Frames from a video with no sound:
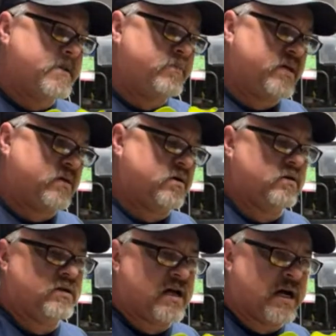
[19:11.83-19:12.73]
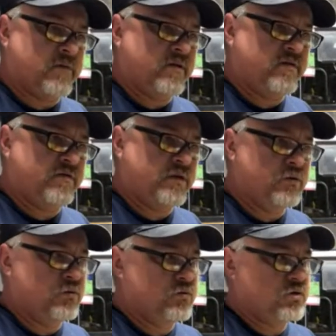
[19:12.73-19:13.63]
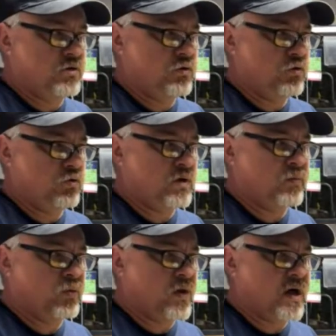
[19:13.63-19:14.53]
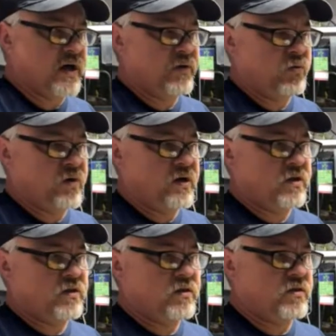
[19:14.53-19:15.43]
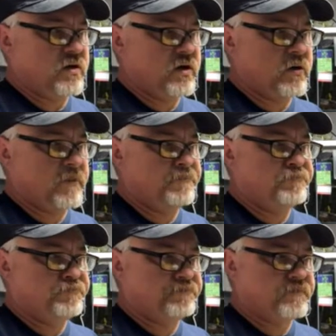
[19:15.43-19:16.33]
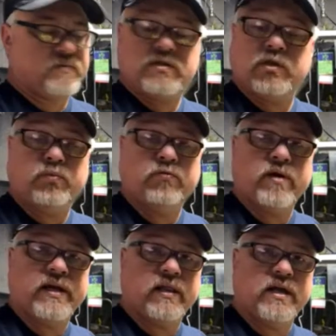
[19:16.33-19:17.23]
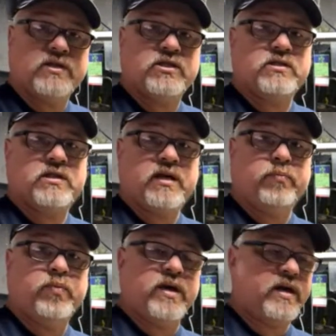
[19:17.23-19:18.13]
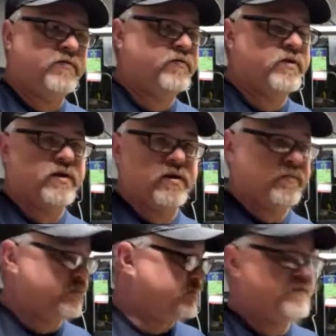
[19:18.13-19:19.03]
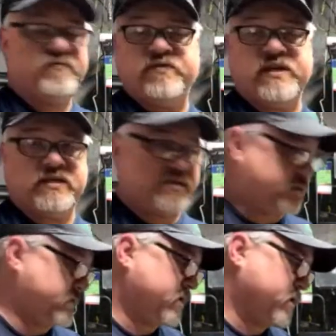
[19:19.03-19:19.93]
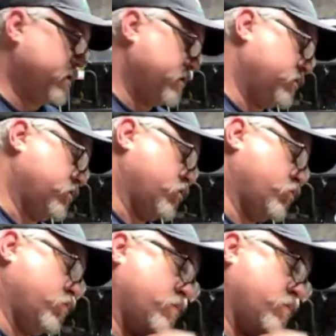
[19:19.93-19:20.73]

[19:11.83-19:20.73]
because I refuse to comply with their stupid regulations and pay for their fees. So